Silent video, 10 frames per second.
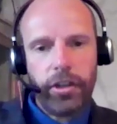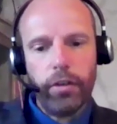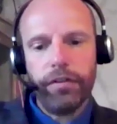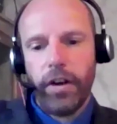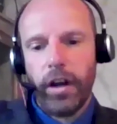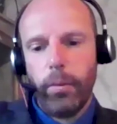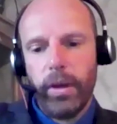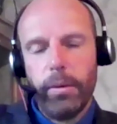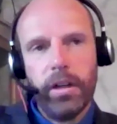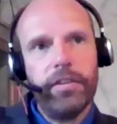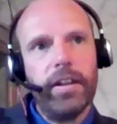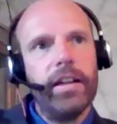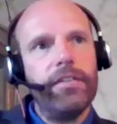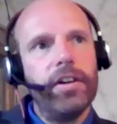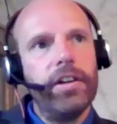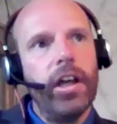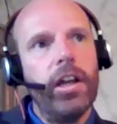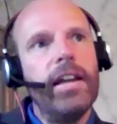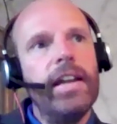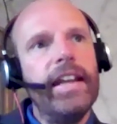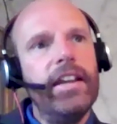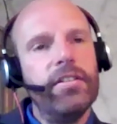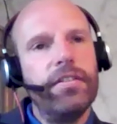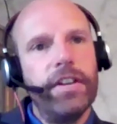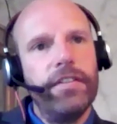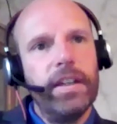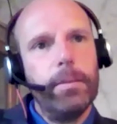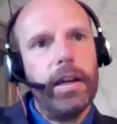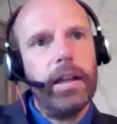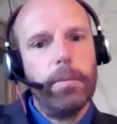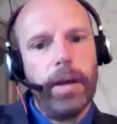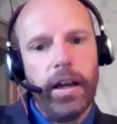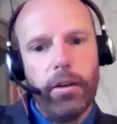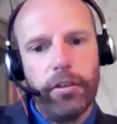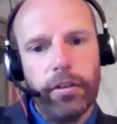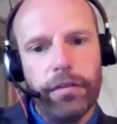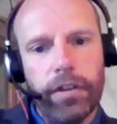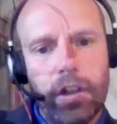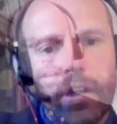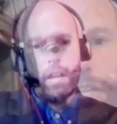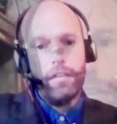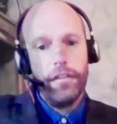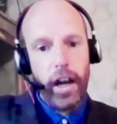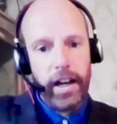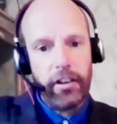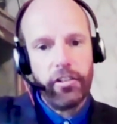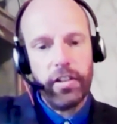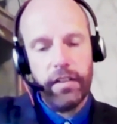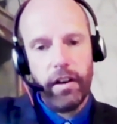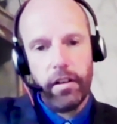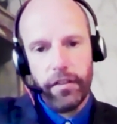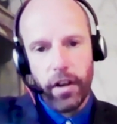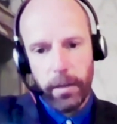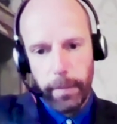so far we will have delivered at least 50 million pounds of financially verified